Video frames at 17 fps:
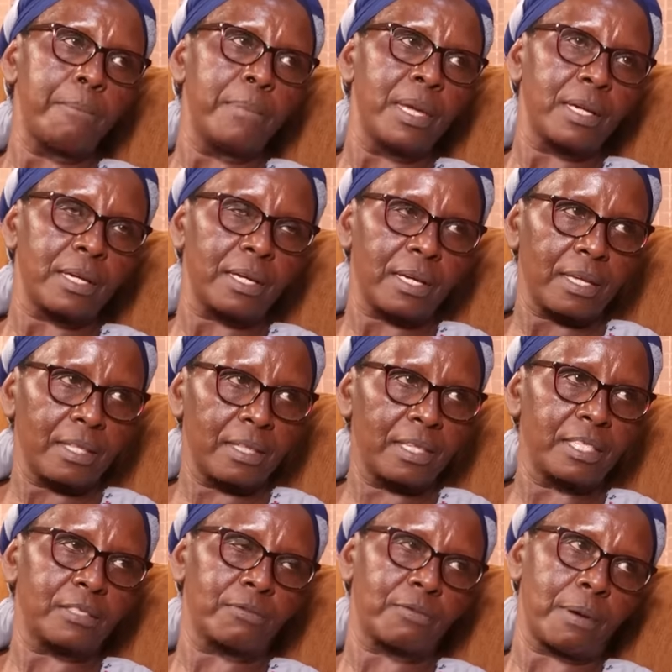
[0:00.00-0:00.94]
Make
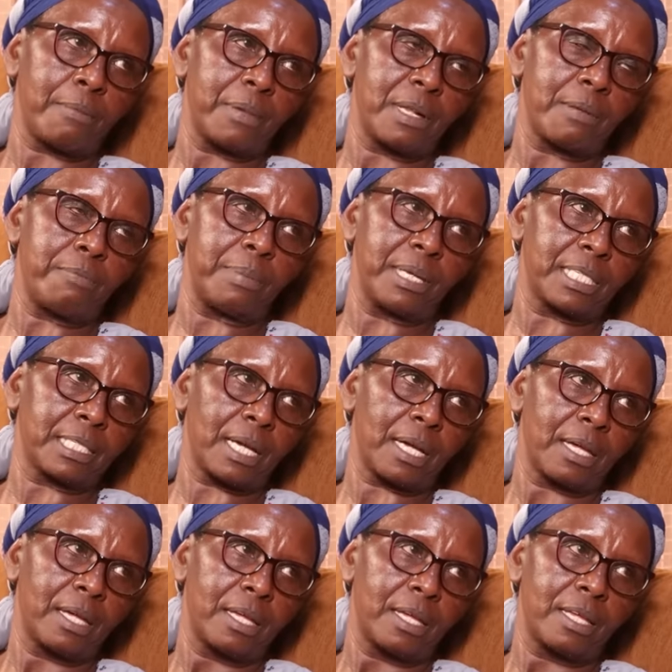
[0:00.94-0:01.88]
this family
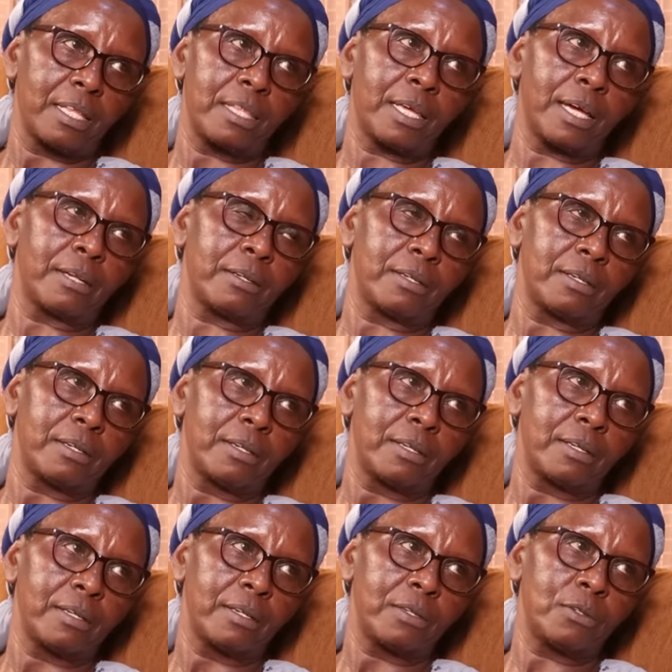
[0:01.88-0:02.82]
better than
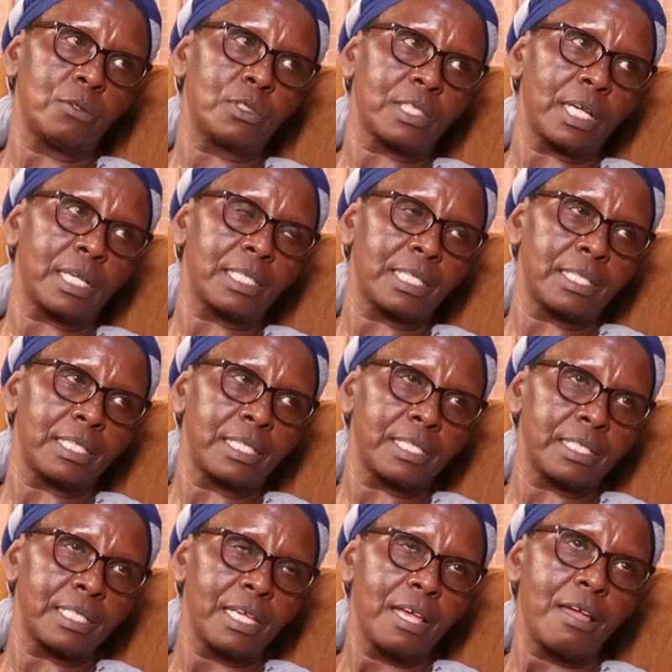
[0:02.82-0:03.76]
you started
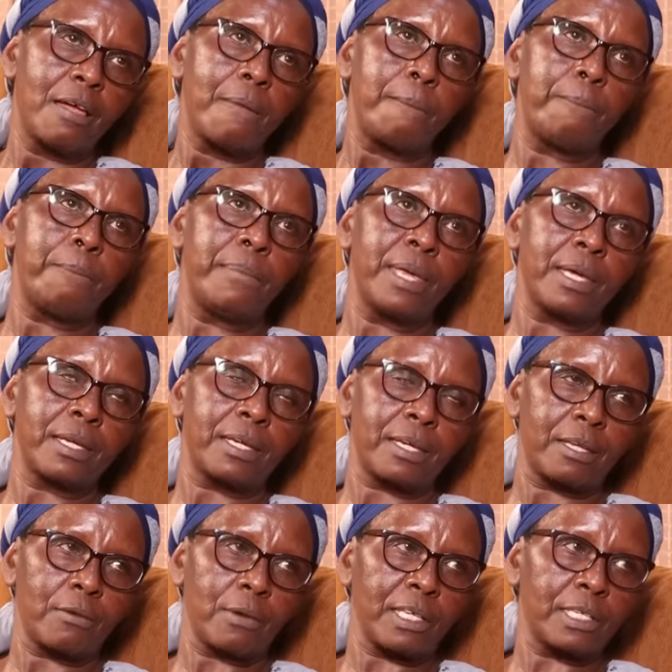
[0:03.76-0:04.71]
it.
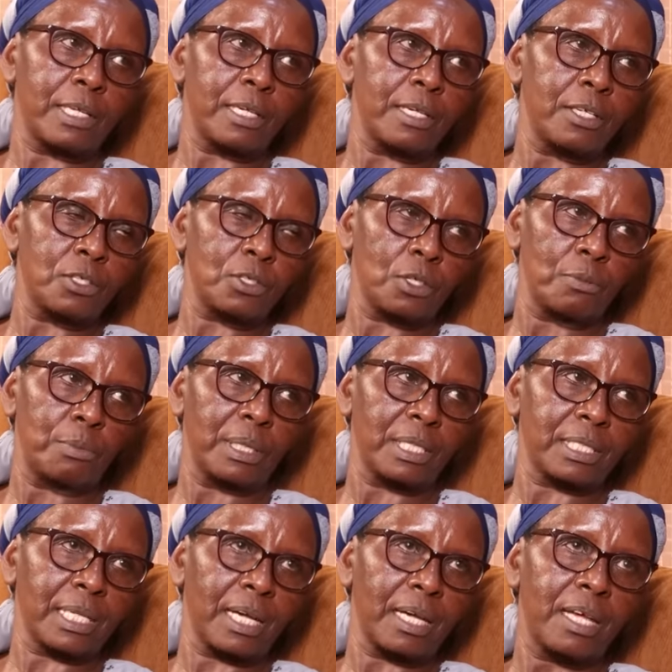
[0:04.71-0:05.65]
Make your generation
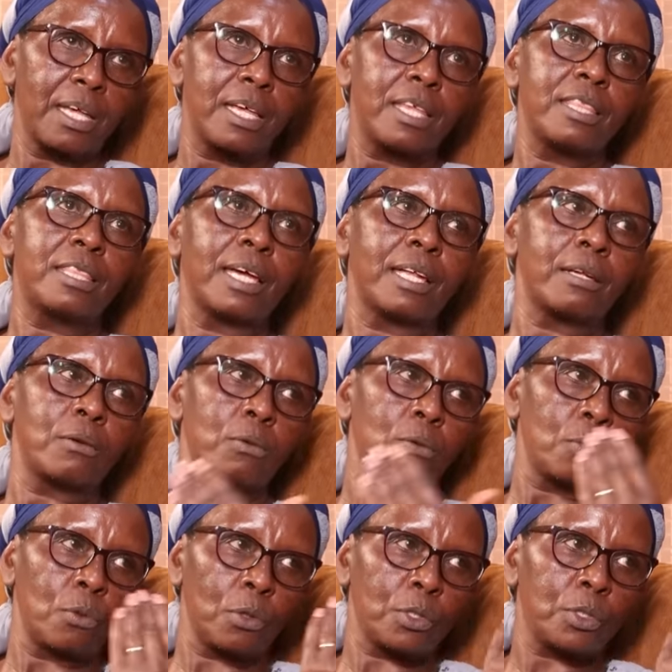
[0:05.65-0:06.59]
better than
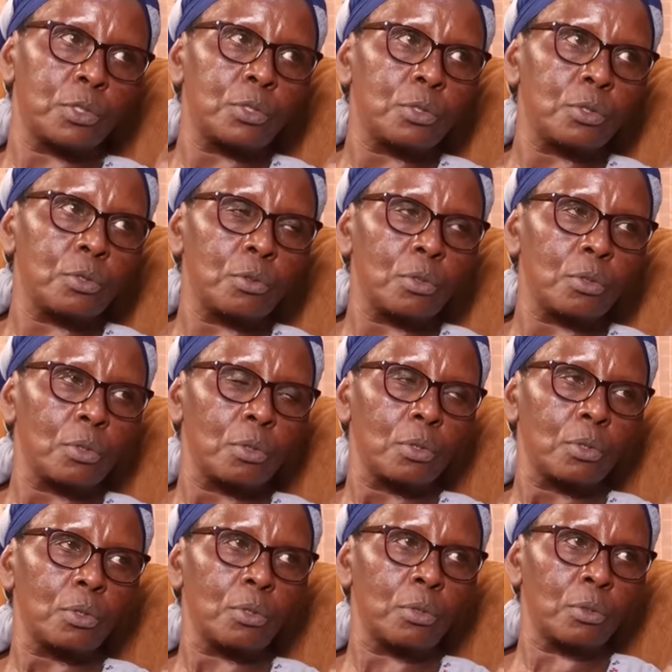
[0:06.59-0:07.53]
what
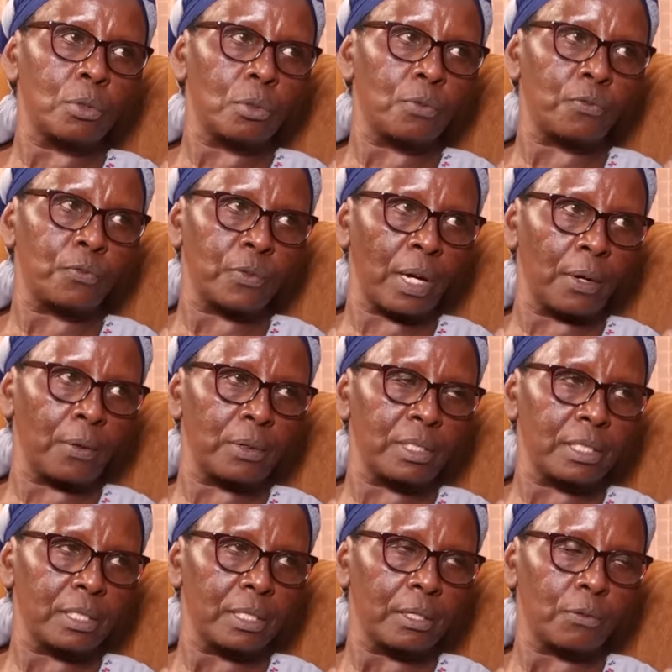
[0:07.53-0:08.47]
you
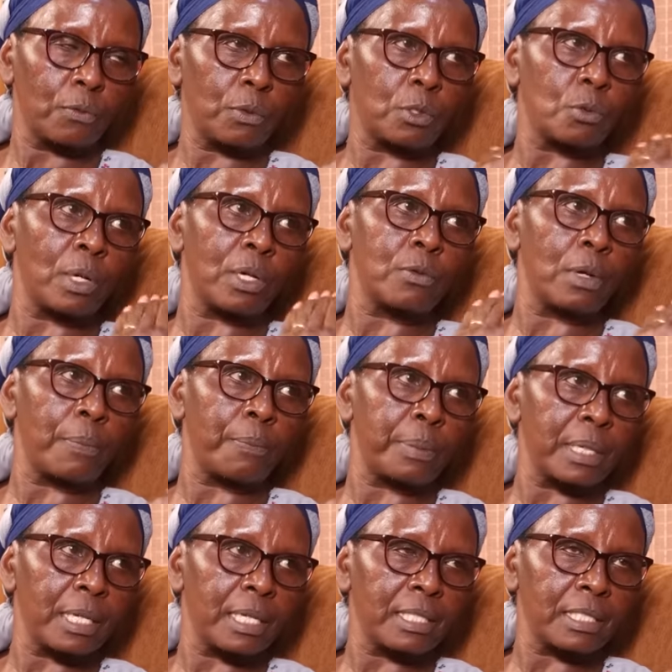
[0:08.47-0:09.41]
found, which were your
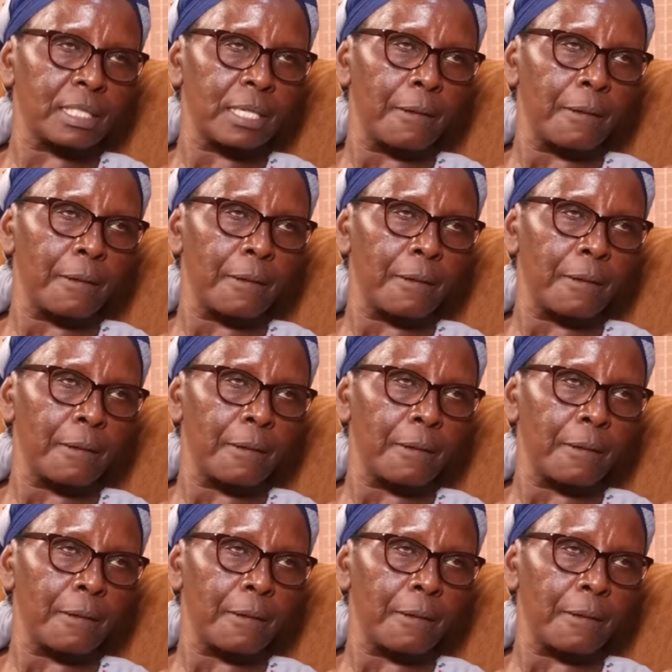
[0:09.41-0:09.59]
parents.